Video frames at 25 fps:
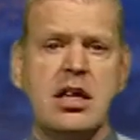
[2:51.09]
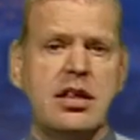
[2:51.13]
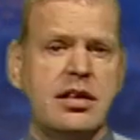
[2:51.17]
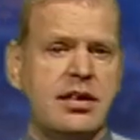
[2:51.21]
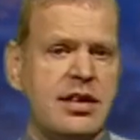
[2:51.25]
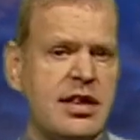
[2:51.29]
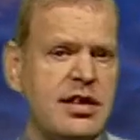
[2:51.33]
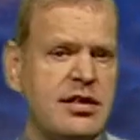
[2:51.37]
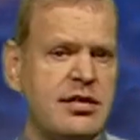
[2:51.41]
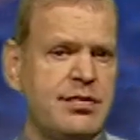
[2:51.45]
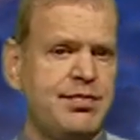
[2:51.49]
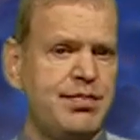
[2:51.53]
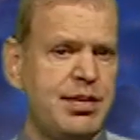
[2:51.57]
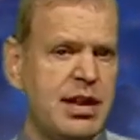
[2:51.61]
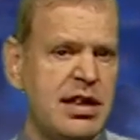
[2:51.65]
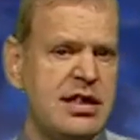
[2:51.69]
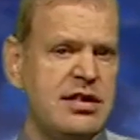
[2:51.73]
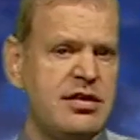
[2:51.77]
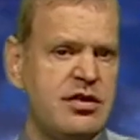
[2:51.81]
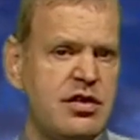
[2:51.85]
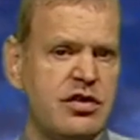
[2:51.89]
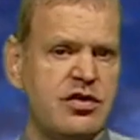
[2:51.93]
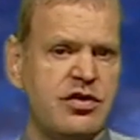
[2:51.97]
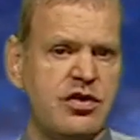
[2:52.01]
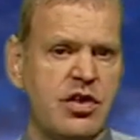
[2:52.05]
This place
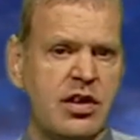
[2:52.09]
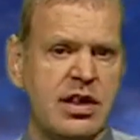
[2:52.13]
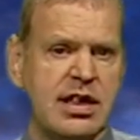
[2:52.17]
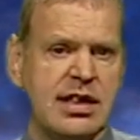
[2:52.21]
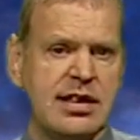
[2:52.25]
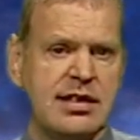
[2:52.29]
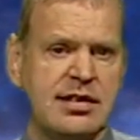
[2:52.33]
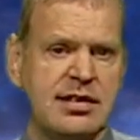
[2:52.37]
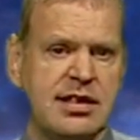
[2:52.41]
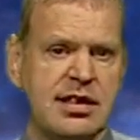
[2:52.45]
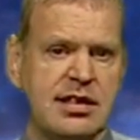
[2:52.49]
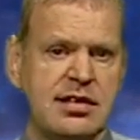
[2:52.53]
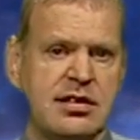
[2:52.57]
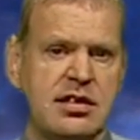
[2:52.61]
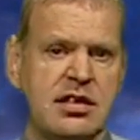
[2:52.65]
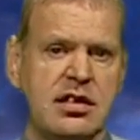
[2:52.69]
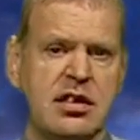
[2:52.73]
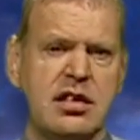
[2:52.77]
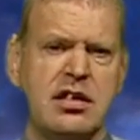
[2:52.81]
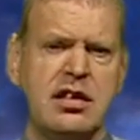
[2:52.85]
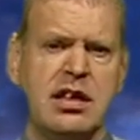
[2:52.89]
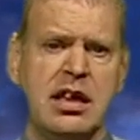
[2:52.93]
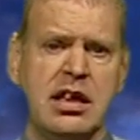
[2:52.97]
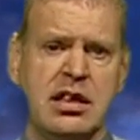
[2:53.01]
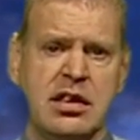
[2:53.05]
does not exist
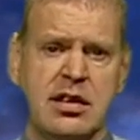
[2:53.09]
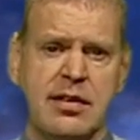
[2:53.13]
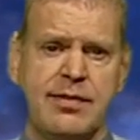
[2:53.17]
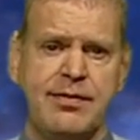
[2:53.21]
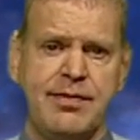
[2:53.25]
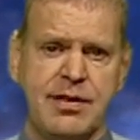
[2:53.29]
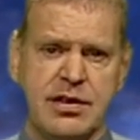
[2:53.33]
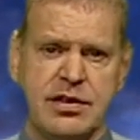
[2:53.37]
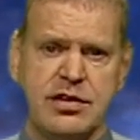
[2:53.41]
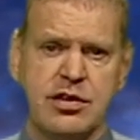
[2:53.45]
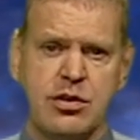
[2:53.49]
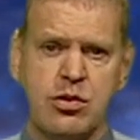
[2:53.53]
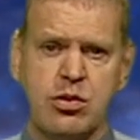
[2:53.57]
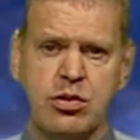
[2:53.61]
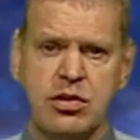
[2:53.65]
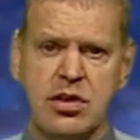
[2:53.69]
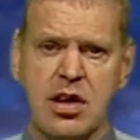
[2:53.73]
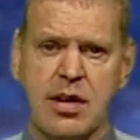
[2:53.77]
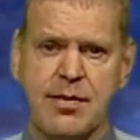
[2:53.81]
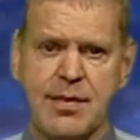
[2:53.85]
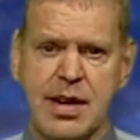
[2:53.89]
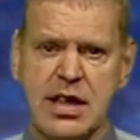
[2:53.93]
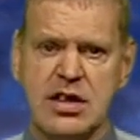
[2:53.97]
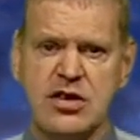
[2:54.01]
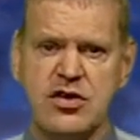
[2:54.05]
in the physical
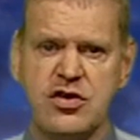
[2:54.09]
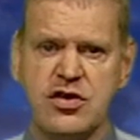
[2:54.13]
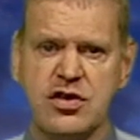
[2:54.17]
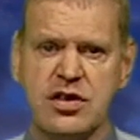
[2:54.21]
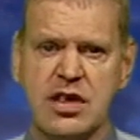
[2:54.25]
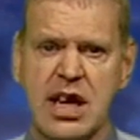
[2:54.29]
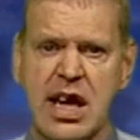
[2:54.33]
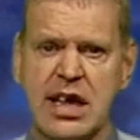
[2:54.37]
dimension,